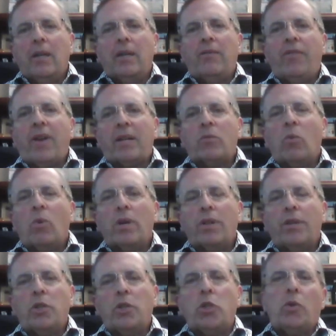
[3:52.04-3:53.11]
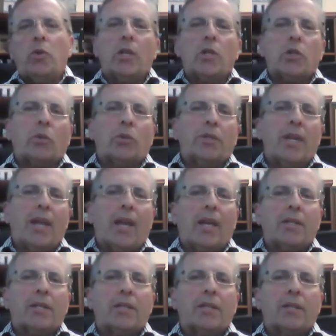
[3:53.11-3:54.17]
In fact, one of the judicial
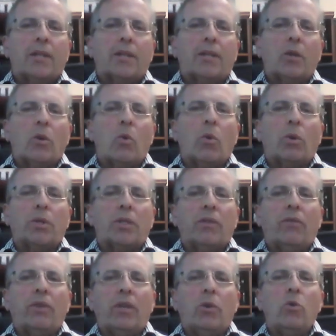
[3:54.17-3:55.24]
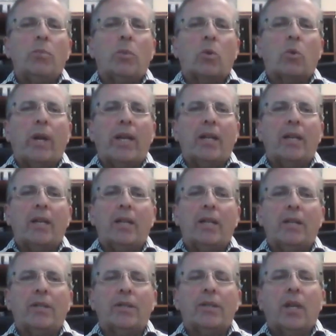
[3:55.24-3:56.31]
tests that the courts have enumerated
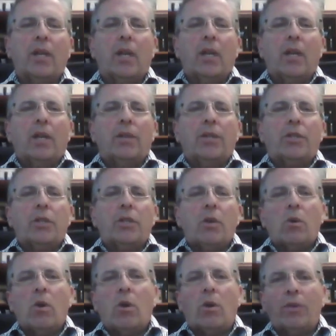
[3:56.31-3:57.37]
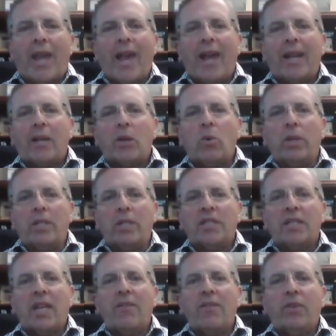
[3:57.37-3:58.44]
is the so called adequate
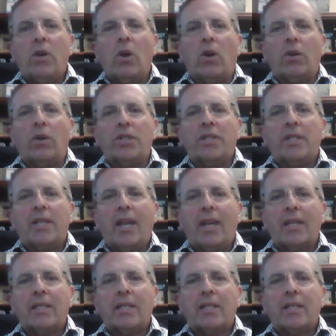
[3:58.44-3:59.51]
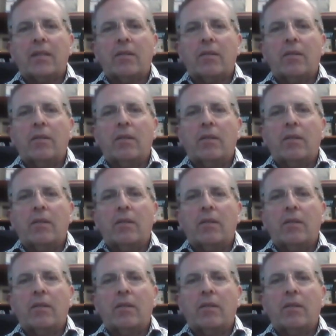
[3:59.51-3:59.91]
safeguards test.